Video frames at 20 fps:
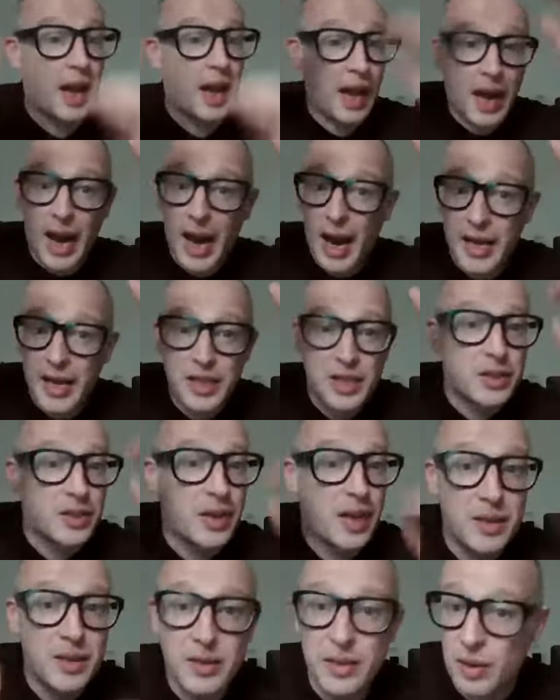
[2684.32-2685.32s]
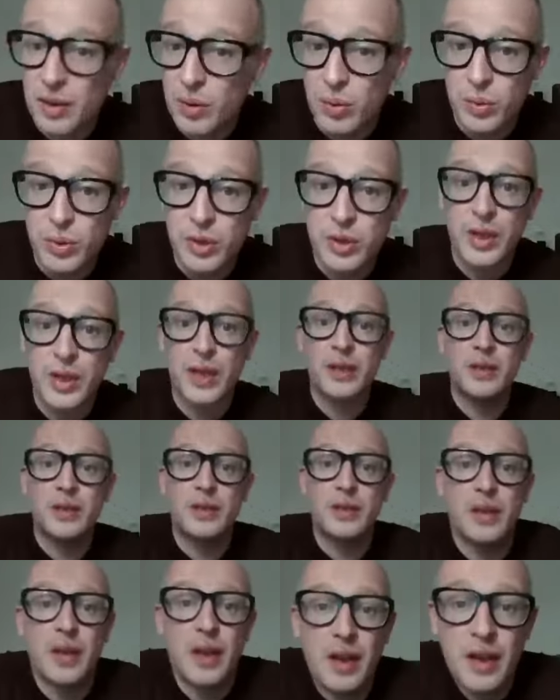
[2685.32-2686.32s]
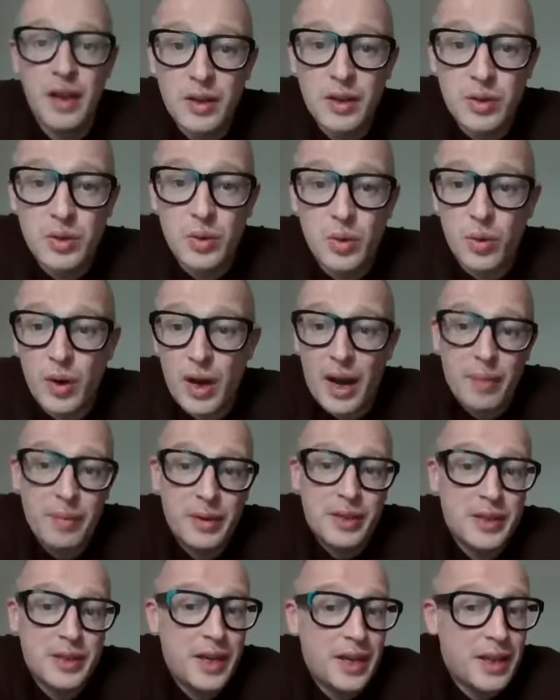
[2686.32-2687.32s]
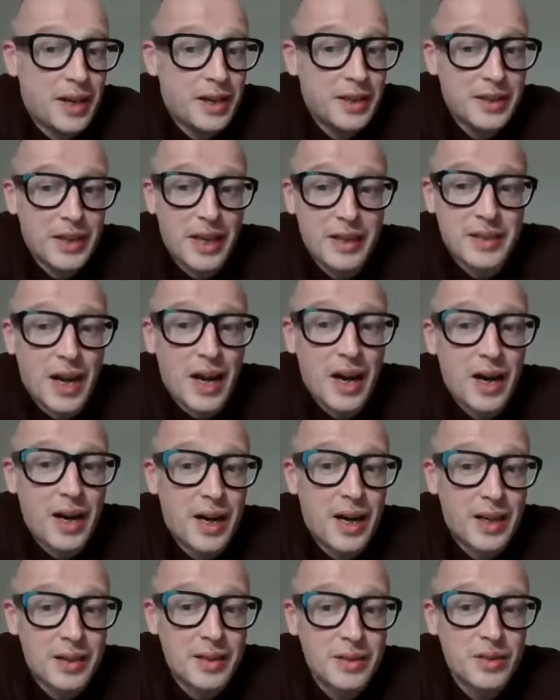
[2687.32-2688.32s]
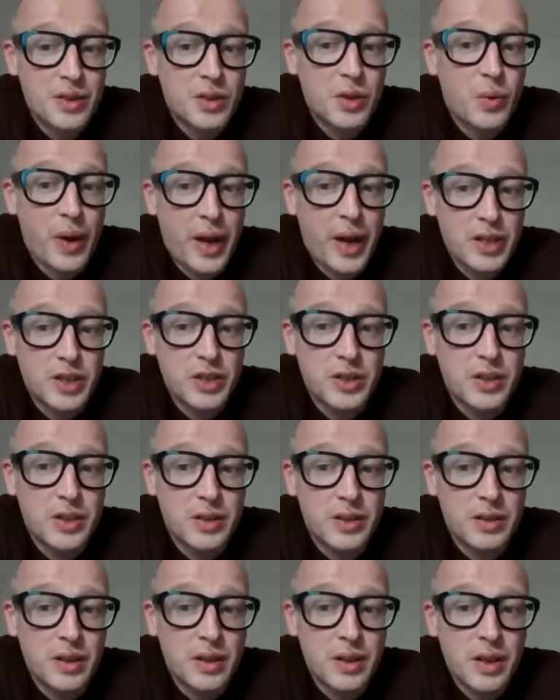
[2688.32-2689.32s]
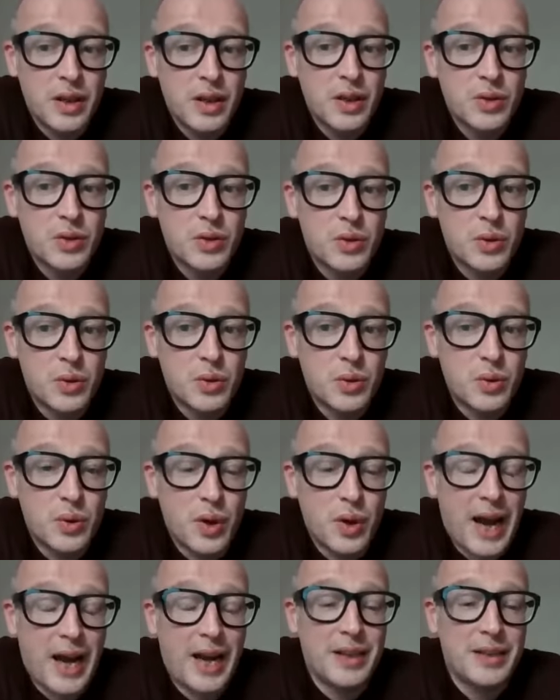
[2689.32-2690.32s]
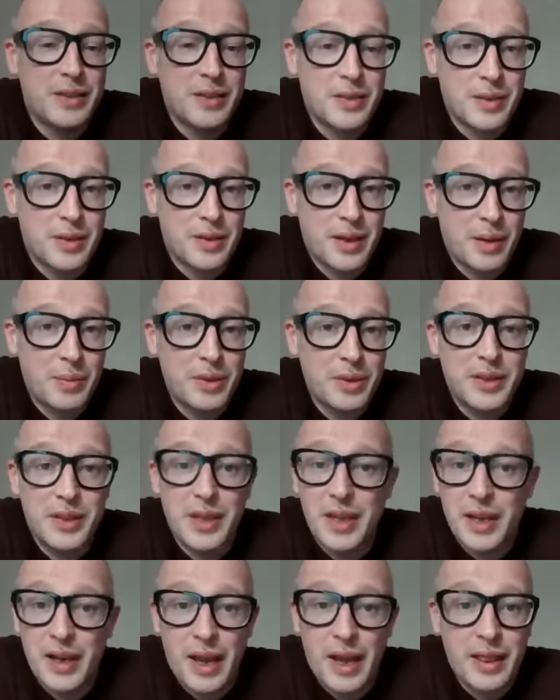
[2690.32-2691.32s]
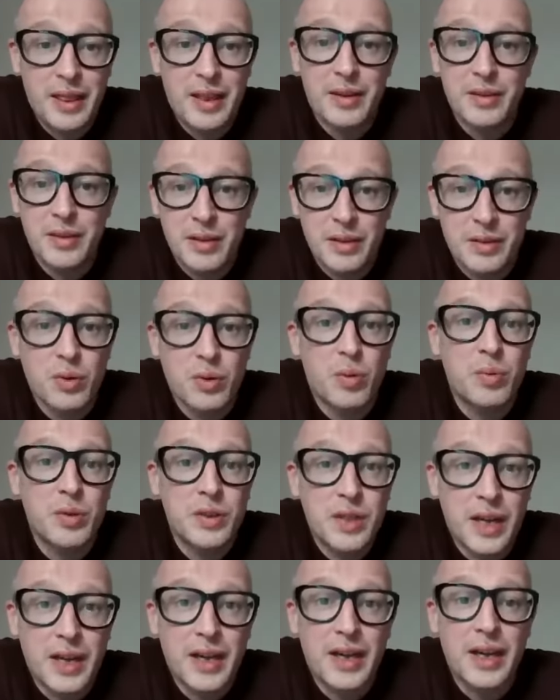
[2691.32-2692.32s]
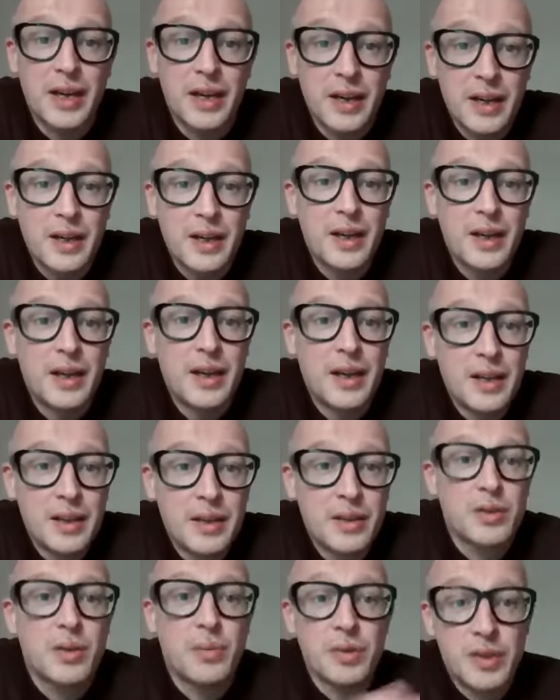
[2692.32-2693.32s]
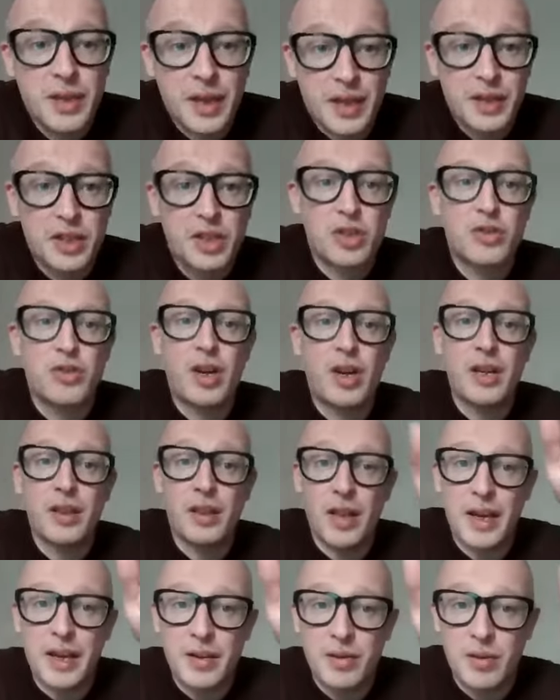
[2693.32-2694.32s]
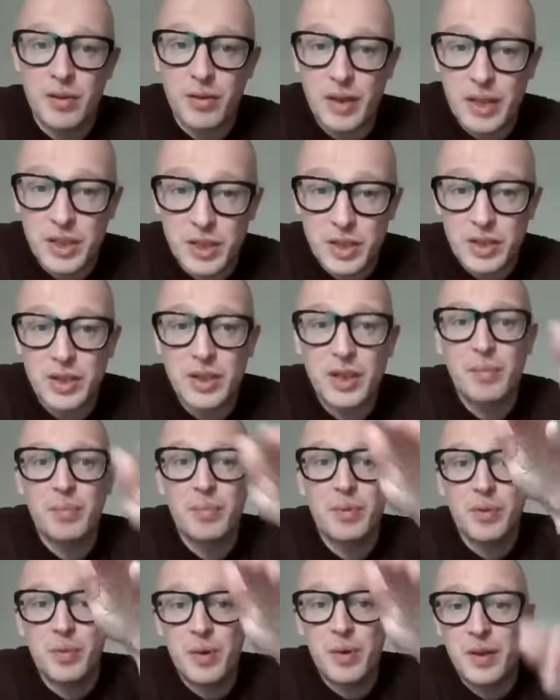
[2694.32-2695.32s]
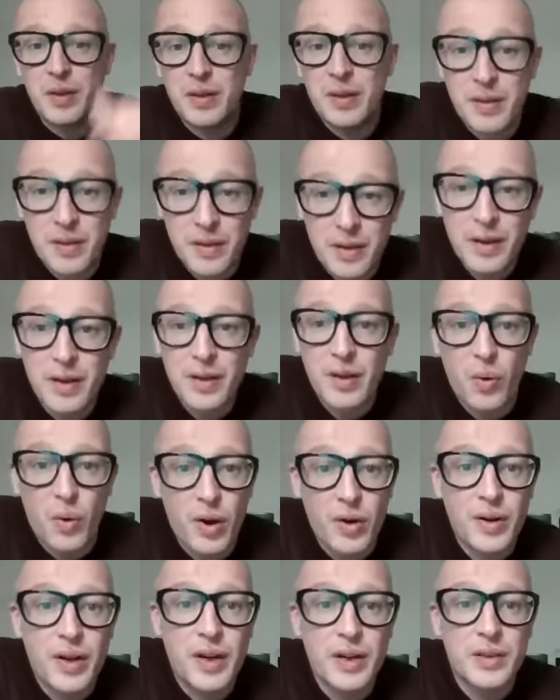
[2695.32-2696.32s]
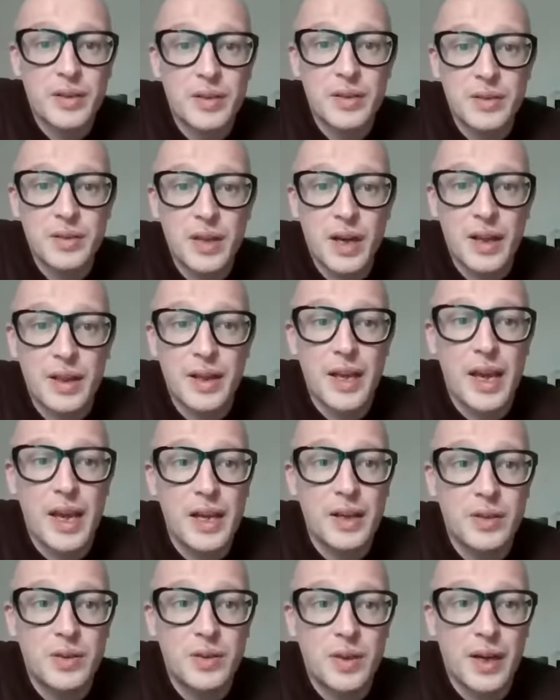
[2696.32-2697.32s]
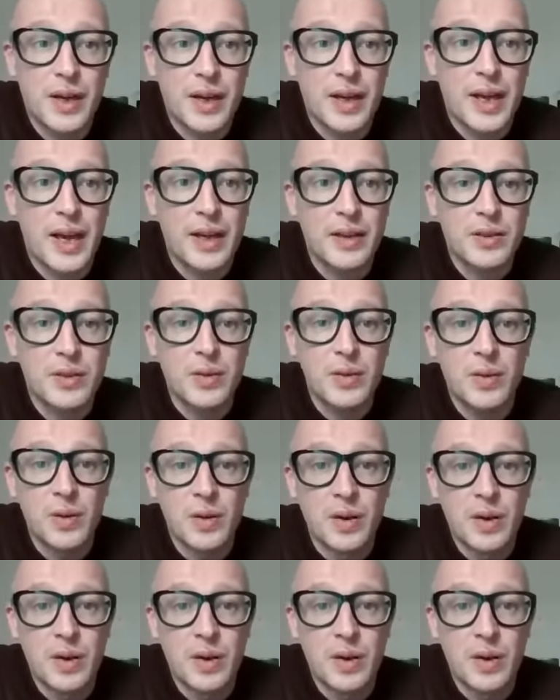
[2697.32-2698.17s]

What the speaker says: at high strengths, at low strengths. So I would say that it's a hard question to answer. I would say there's almost like a straight line relationship between the oiliness and the age that it gets to.